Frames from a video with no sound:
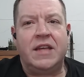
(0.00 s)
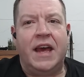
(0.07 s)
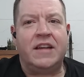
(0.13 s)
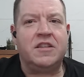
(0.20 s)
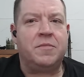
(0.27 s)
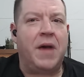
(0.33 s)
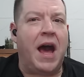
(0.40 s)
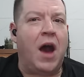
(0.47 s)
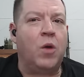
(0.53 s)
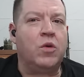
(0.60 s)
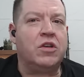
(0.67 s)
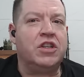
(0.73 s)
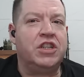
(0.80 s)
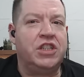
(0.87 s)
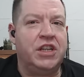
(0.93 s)
as power
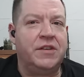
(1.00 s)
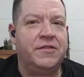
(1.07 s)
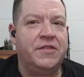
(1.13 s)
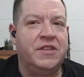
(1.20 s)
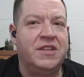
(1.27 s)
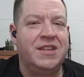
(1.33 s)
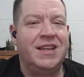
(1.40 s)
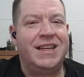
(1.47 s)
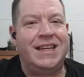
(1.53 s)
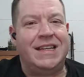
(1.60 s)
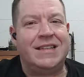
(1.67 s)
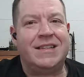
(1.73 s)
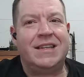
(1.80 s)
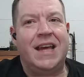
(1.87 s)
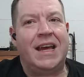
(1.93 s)
shifts
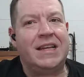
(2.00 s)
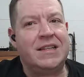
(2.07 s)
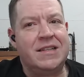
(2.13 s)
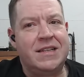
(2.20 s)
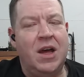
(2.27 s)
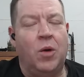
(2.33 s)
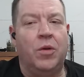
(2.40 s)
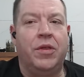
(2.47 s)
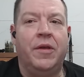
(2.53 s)
east and south.